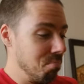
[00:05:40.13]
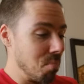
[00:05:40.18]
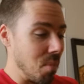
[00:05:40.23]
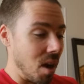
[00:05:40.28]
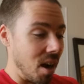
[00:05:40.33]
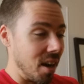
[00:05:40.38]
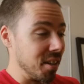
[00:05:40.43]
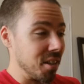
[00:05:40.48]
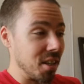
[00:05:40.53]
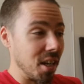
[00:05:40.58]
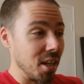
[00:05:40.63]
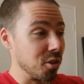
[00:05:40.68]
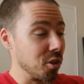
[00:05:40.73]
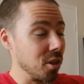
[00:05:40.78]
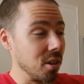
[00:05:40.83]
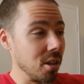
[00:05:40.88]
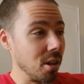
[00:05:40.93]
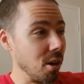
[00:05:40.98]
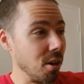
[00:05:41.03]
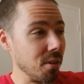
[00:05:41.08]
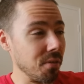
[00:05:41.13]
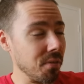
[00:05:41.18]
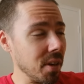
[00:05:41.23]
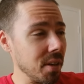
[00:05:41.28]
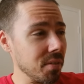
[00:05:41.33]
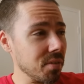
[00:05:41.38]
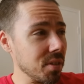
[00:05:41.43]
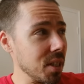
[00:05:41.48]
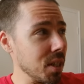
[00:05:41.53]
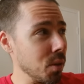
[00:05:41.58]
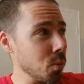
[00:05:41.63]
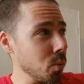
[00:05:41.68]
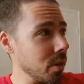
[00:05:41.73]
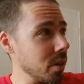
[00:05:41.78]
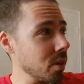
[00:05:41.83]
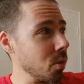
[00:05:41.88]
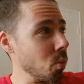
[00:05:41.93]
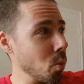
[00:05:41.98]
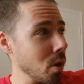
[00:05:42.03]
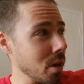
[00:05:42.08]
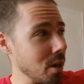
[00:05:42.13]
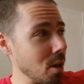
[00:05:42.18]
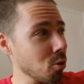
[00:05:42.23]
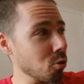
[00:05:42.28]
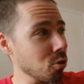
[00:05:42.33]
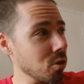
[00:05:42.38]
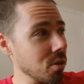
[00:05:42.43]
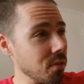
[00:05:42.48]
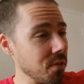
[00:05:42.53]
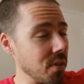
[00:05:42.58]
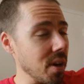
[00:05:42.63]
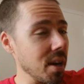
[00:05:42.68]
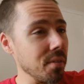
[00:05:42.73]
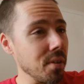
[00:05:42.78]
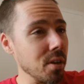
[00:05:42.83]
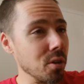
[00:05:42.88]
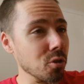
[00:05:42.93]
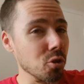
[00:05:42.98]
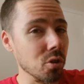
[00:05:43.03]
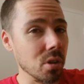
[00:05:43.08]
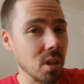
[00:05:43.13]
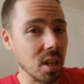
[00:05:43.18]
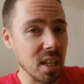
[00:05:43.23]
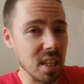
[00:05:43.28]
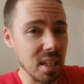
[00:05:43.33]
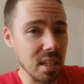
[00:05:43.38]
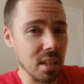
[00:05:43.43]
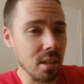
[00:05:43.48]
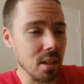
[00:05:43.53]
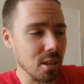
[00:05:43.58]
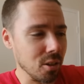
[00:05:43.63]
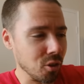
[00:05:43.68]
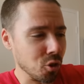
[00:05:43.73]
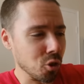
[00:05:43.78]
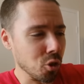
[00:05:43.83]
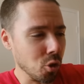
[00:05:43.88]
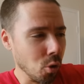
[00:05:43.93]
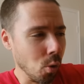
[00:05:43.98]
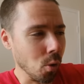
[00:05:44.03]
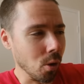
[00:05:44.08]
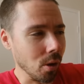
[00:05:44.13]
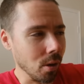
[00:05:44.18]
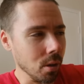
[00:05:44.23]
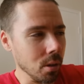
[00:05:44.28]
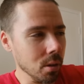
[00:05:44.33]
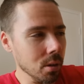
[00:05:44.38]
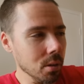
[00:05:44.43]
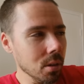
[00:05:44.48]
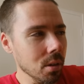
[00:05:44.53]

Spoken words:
I tested the R5C with the 100 to 500 in a store